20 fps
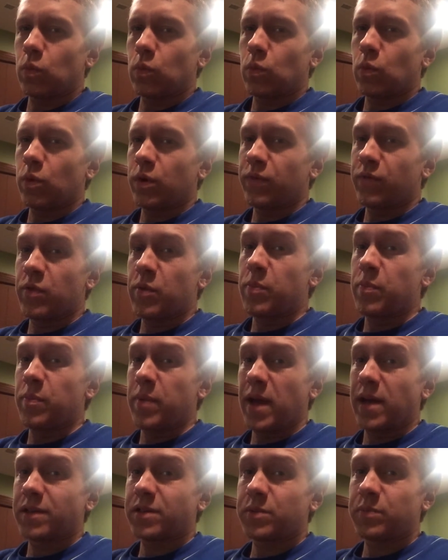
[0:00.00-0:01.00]
one of the
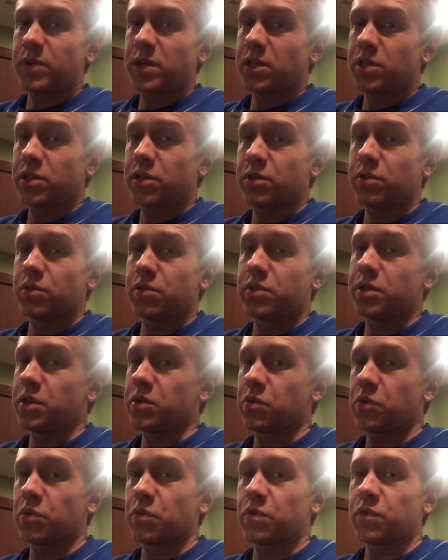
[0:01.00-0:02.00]
best
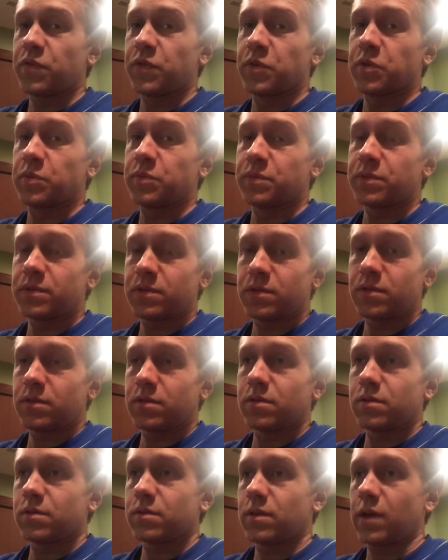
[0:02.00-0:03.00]
PG-13 horror films
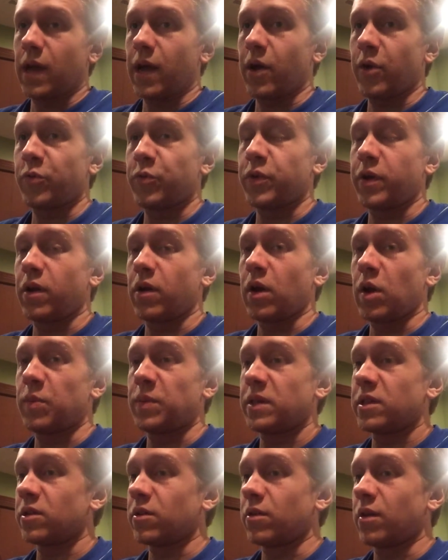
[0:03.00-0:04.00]
out there. I
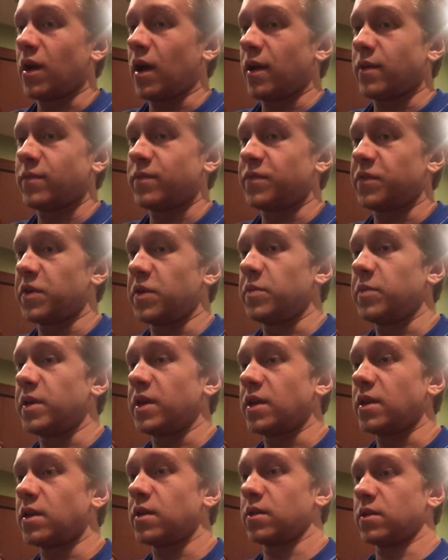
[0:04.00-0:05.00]
mean, there are not very
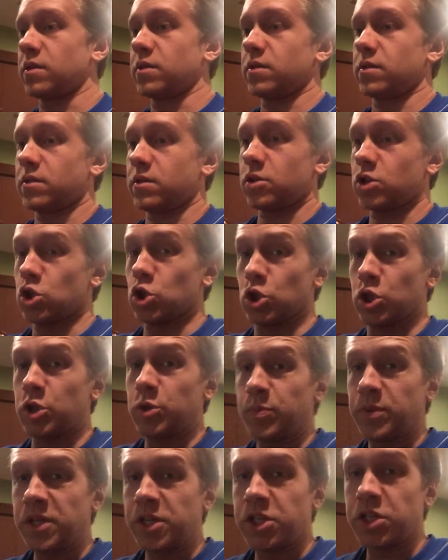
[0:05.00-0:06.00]
many
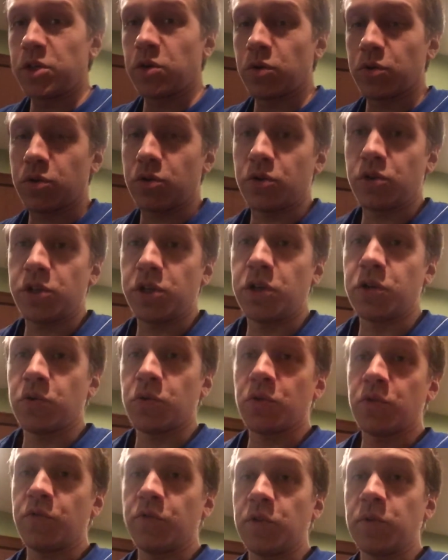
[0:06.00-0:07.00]
good PG-13
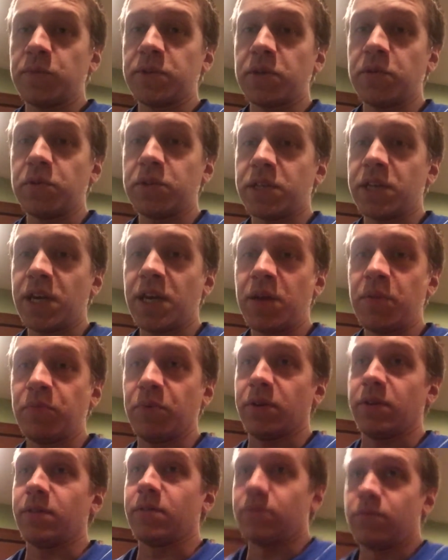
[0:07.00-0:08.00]
horror films, I would say,
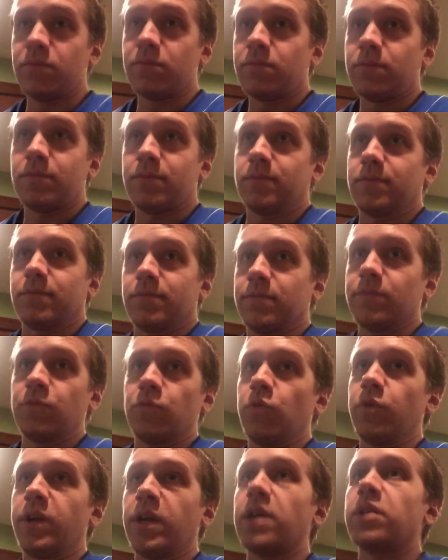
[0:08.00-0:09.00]
but
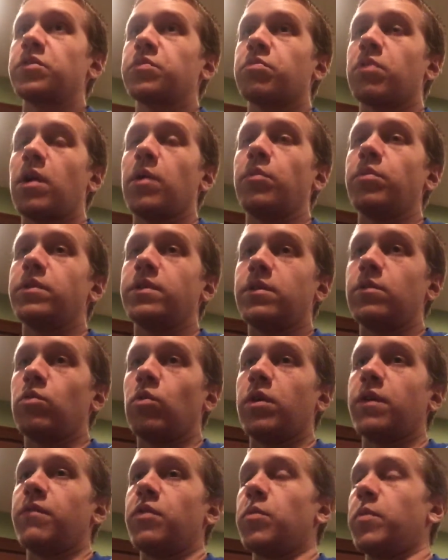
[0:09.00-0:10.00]
Ring is probably
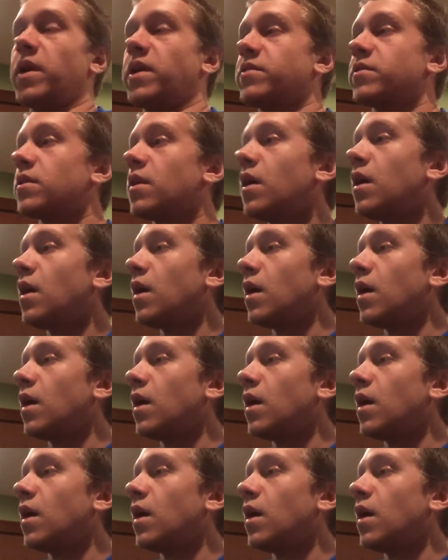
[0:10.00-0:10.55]
one of the best.